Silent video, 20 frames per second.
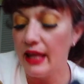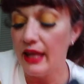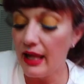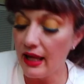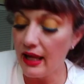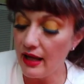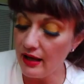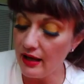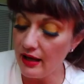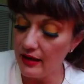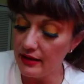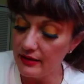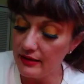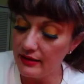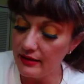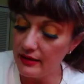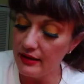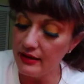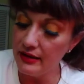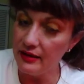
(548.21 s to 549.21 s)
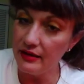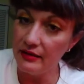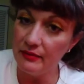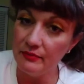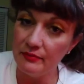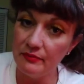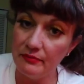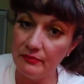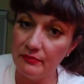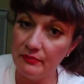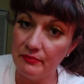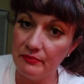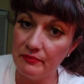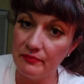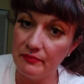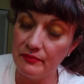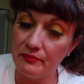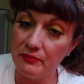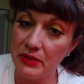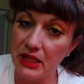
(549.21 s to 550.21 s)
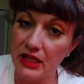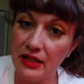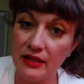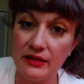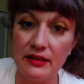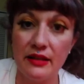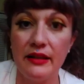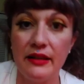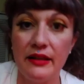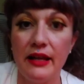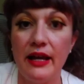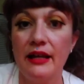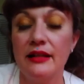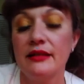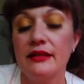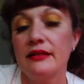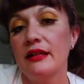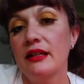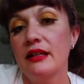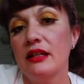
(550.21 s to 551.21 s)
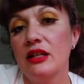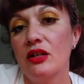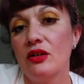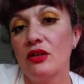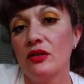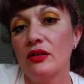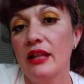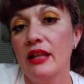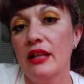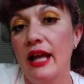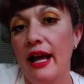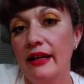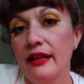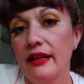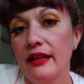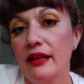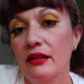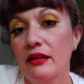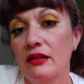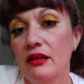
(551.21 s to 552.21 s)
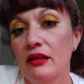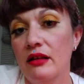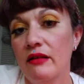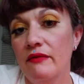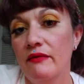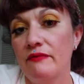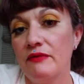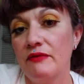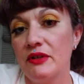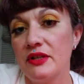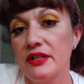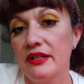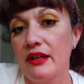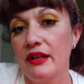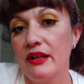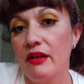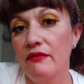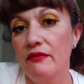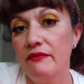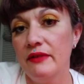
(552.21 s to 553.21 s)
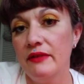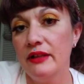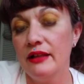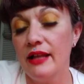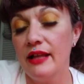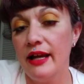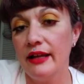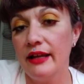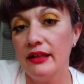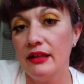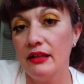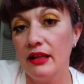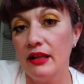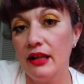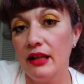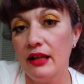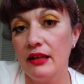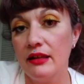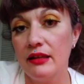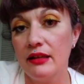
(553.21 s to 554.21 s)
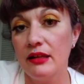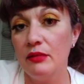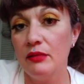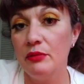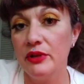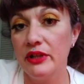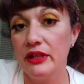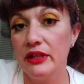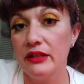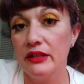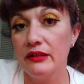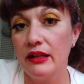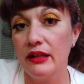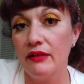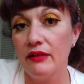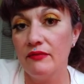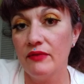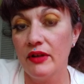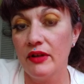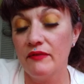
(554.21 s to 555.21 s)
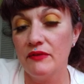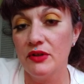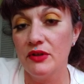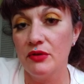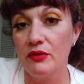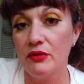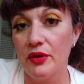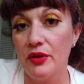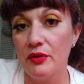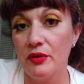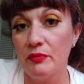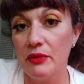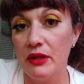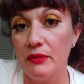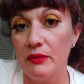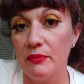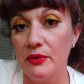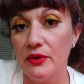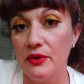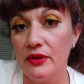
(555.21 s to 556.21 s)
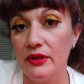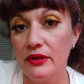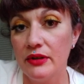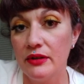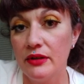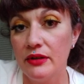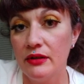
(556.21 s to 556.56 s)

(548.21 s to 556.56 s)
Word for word: and um because of that it's like you're lacking love for self and lacking the ability to give love to other people